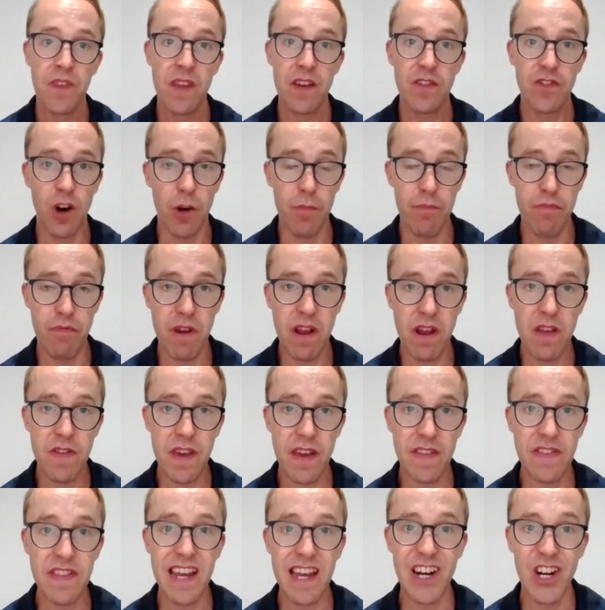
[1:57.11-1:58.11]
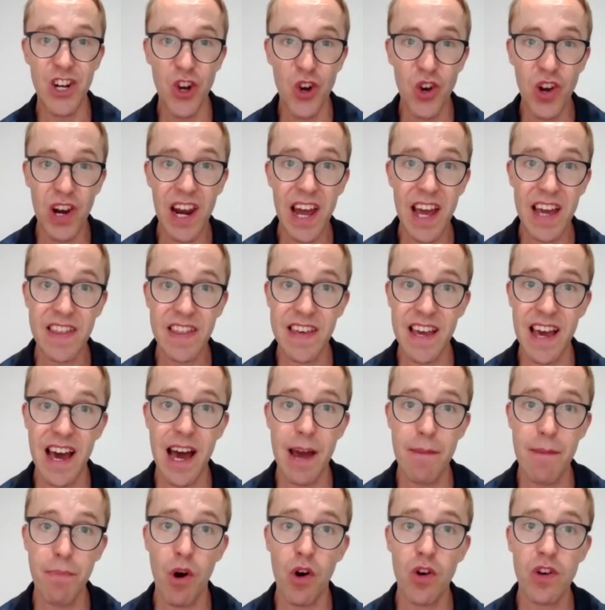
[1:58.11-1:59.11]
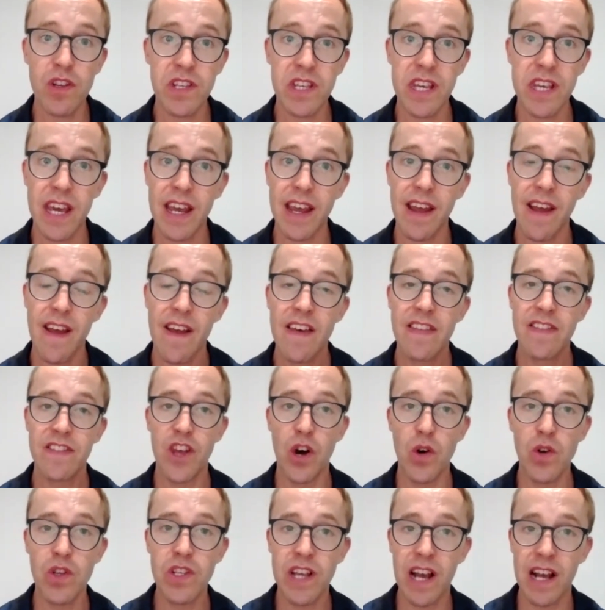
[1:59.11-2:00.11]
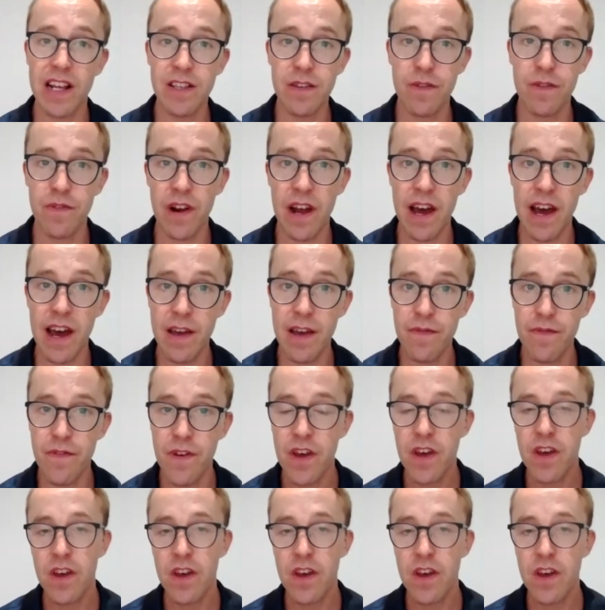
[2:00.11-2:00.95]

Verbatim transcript: not breathing, they look like they're hypoxic, no signs of life,